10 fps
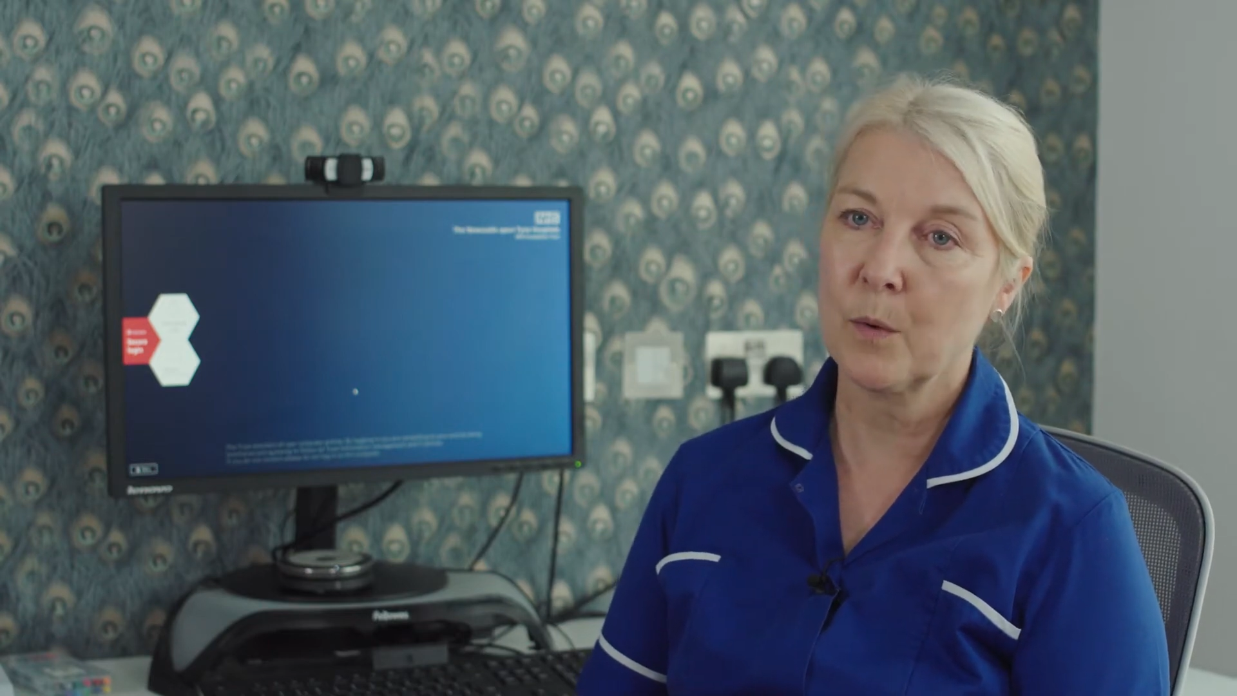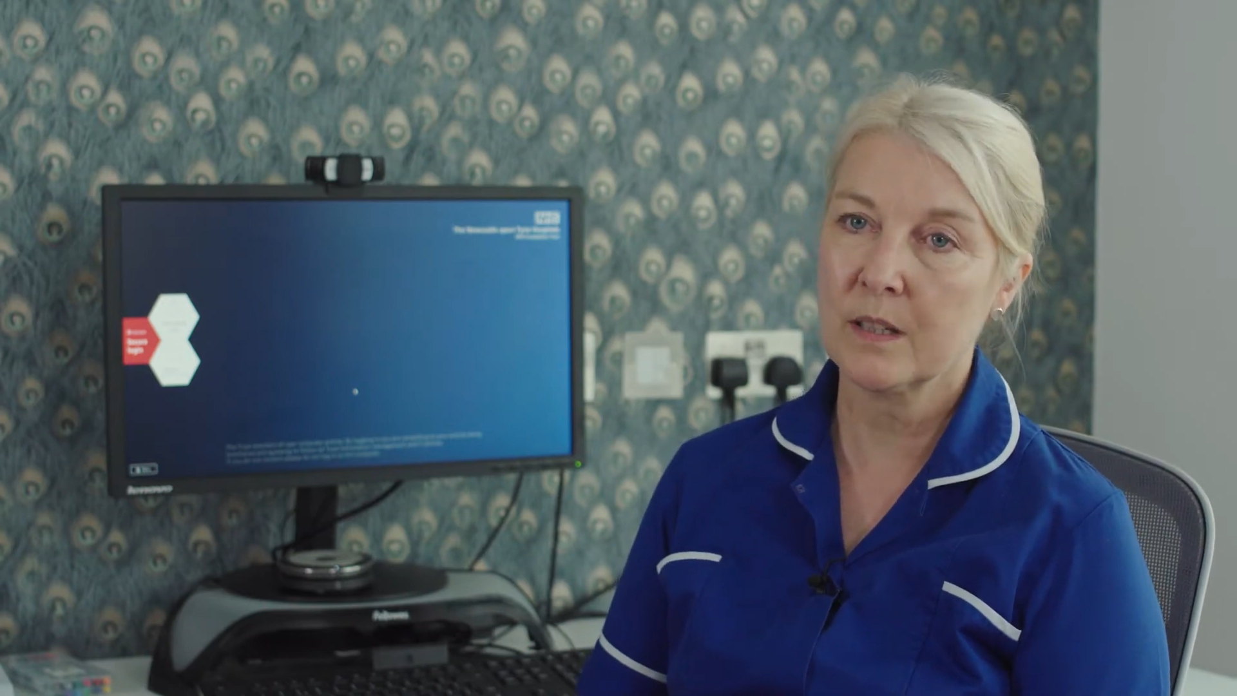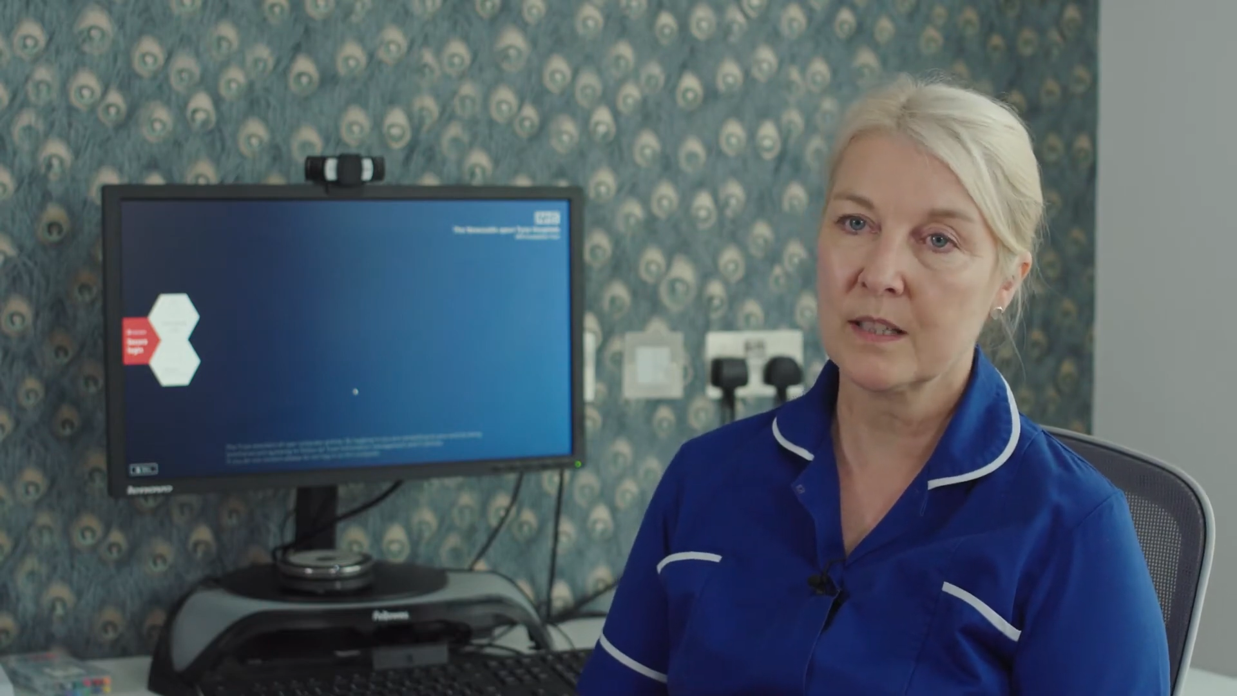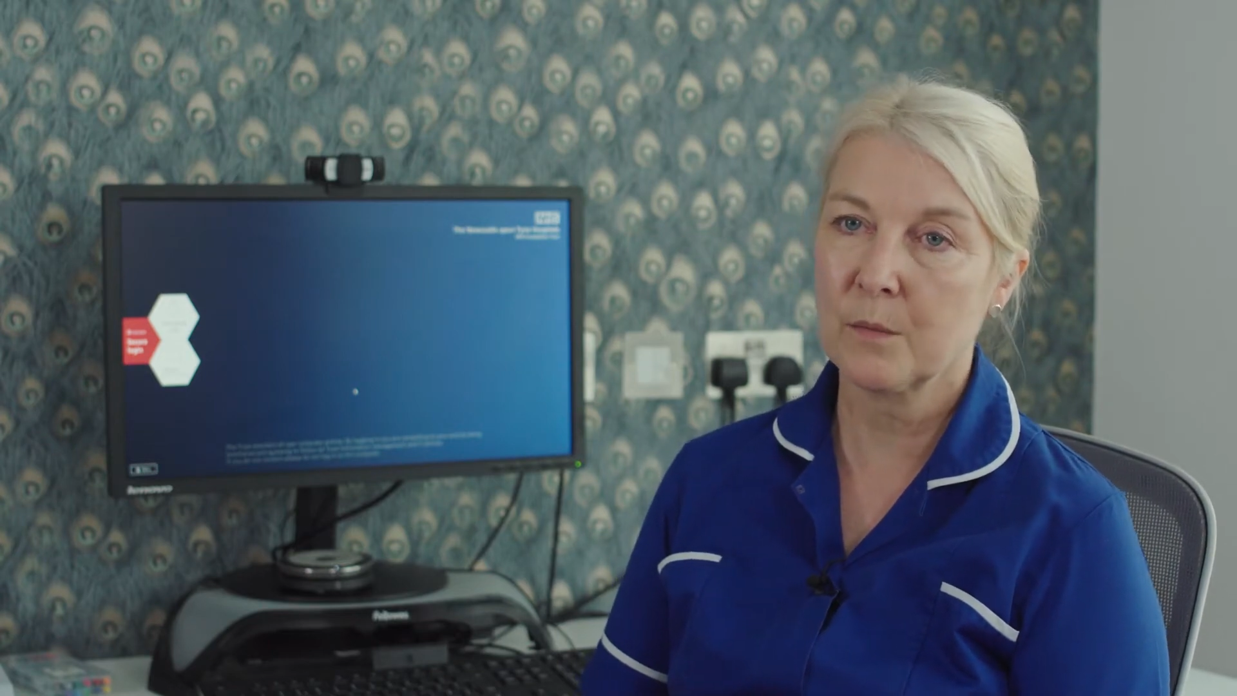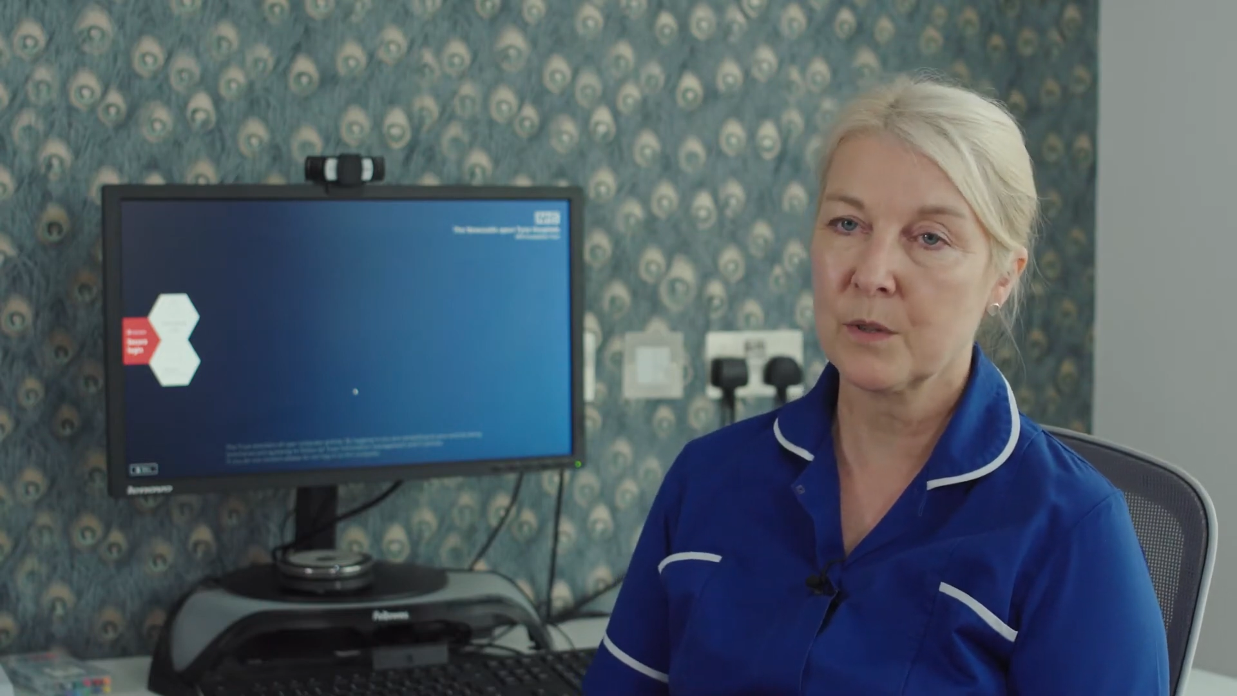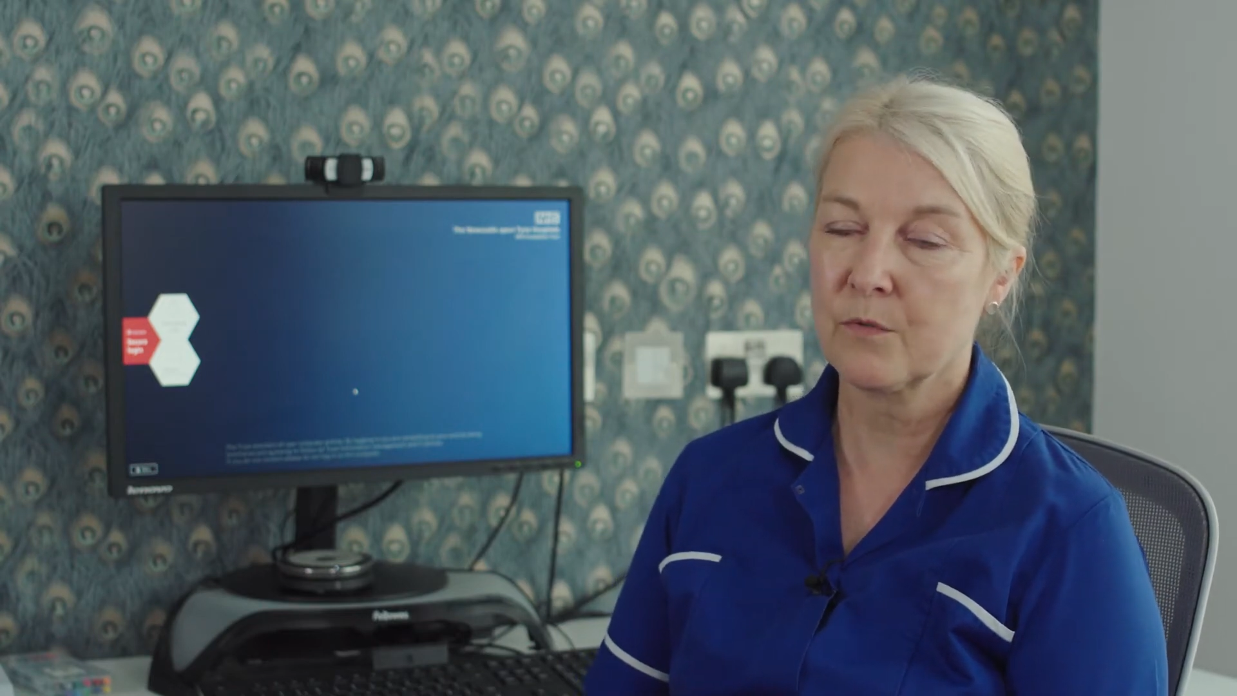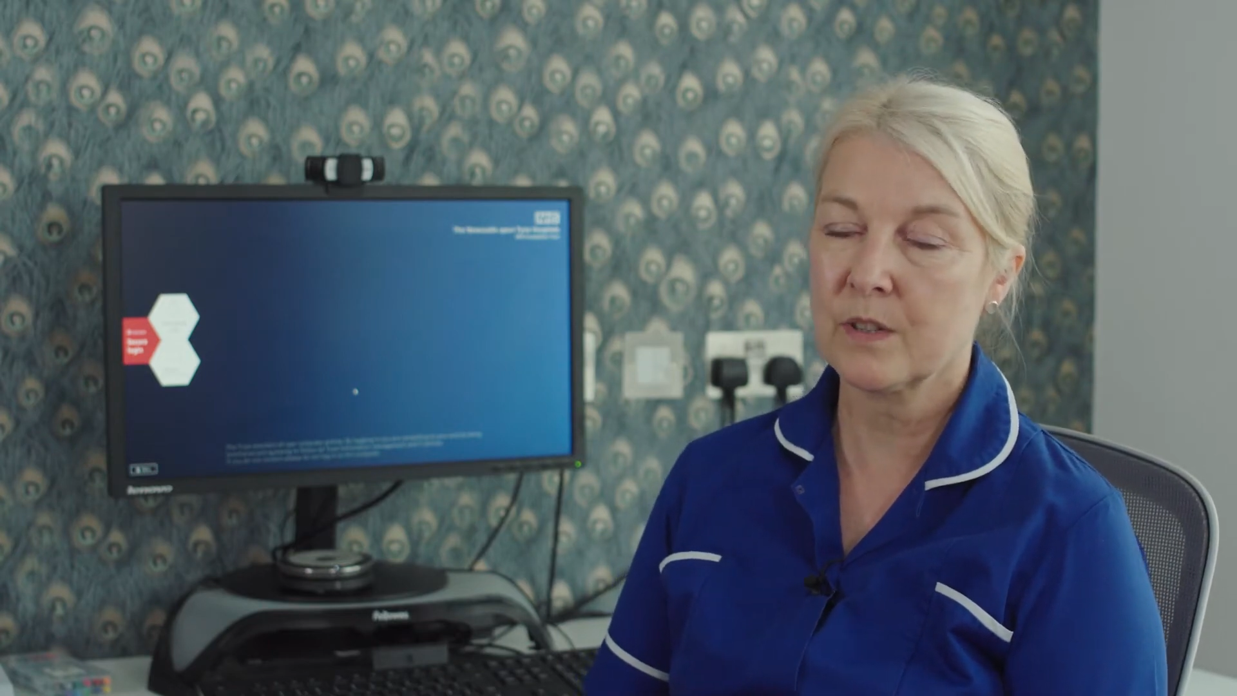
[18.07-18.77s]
whilst I was a